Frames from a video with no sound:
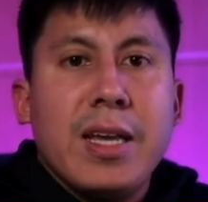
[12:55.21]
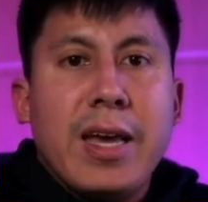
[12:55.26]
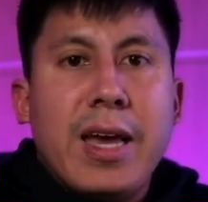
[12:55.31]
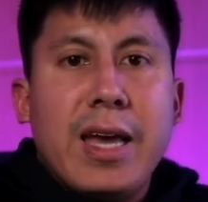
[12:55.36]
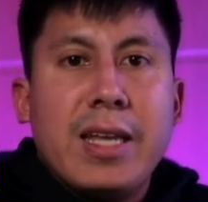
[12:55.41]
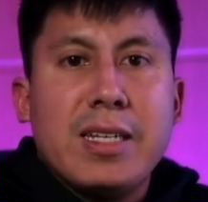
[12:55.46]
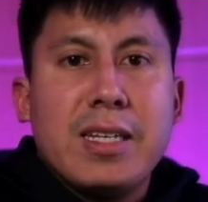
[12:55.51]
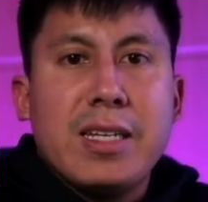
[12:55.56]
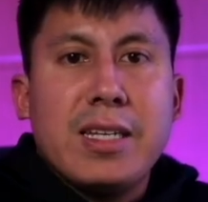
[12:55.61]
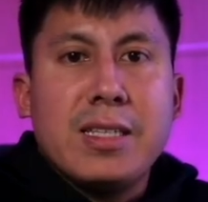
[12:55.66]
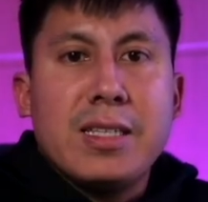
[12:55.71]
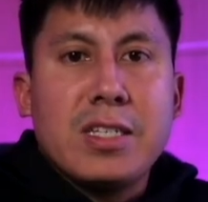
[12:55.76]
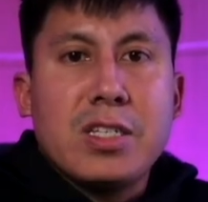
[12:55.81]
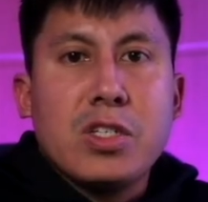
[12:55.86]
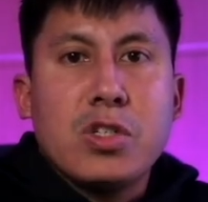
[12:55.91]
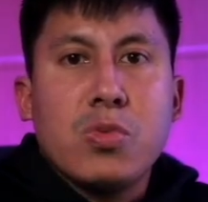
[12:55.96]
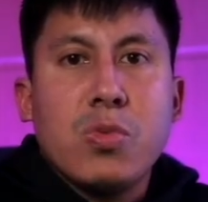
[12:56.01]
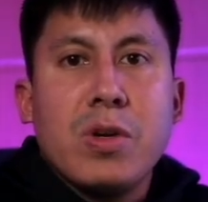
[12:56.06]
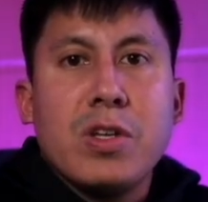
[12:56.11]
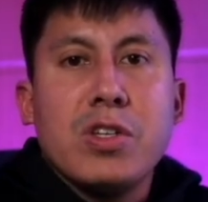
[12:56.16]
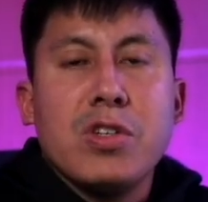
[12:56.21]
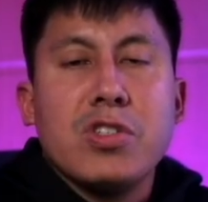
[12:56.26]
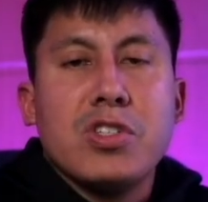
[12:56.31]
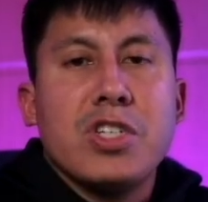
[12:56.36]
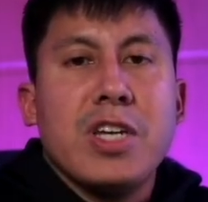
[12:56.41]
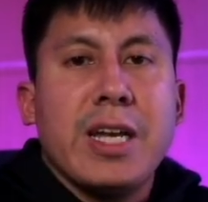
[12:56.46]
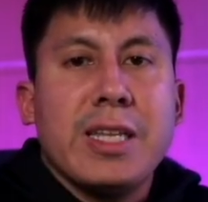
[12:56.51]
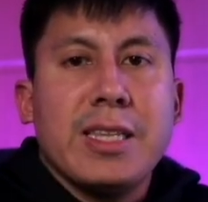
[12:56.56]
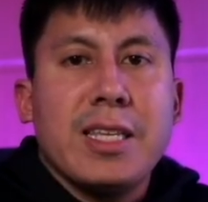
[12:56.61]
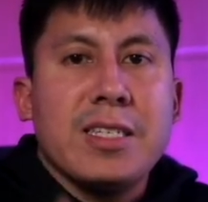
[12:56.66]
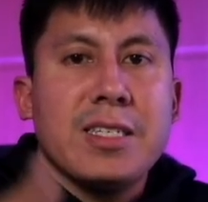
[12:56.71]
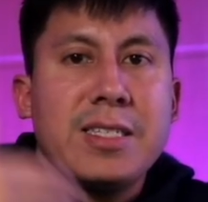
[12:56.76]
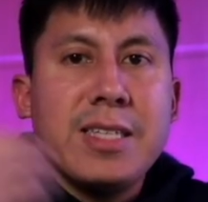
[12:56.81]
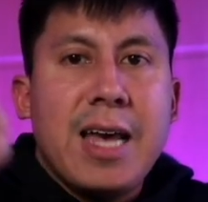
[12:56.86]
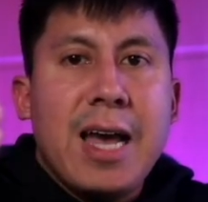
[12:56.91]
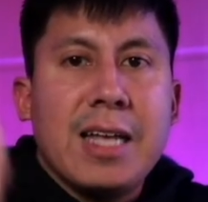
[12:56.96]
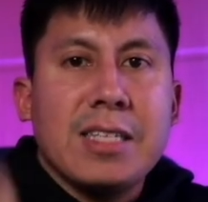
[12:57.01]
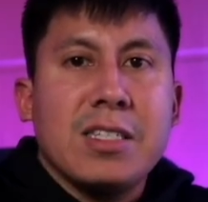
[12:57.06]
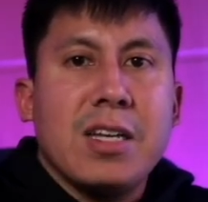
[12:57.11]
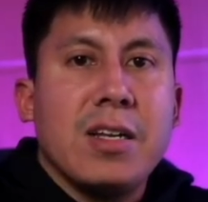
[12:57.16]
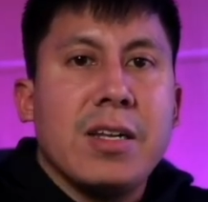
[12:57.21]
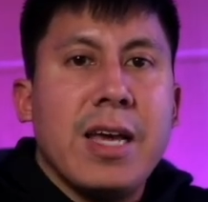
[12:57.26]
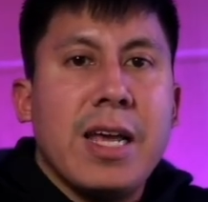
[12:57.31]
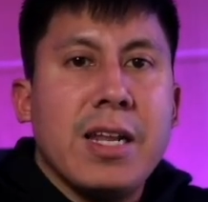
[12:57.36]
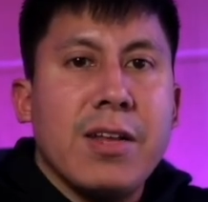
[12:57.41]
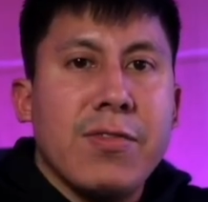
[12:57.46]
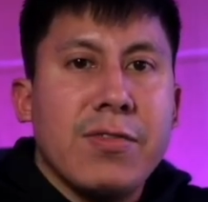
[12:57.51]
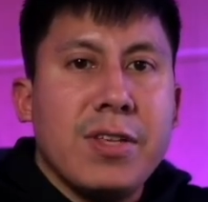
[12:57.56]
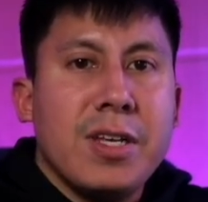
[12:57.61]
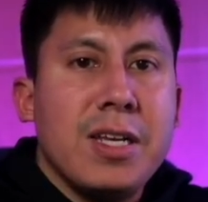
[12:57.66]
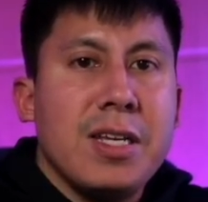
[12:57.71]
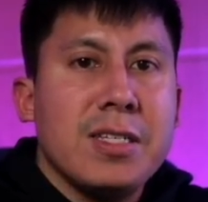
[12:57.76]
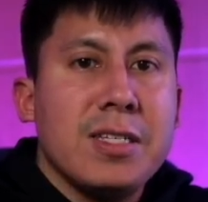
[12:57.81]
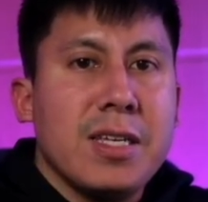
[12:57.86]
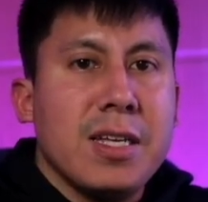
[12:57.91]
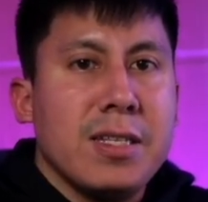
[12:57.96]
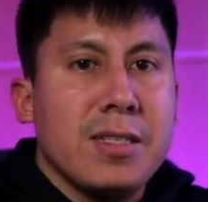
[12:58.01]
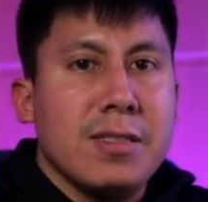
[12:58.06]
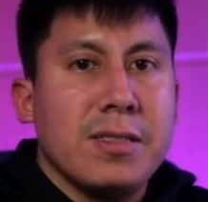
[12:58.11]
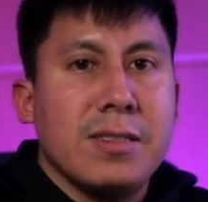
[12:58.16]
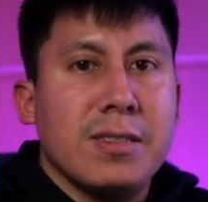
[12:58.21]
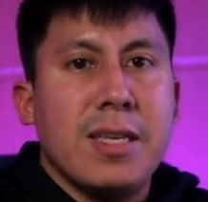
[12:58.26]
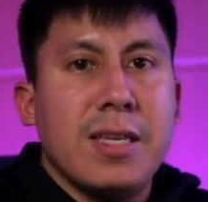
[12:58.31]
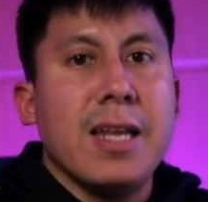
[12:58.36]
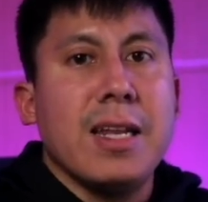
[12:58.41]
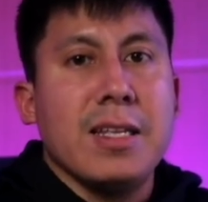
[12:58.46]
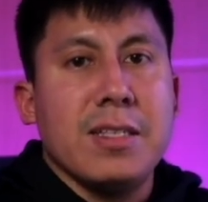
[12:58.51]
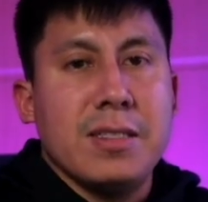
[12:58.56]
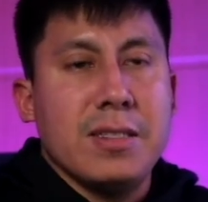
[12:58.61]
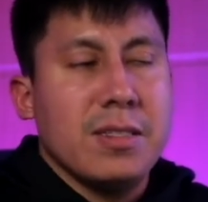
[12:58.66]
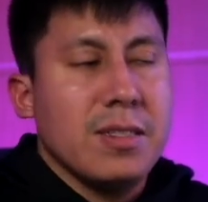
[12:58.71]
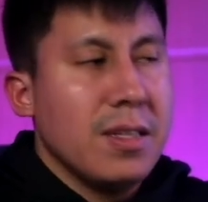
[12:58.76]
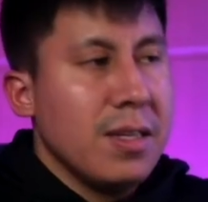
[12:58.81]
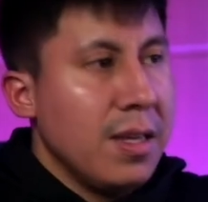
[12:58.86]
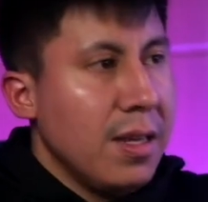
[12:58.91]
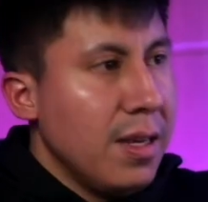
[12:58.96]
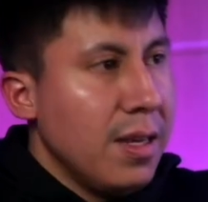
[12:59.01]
And then this is where you check the stats on N F Ts and tenants.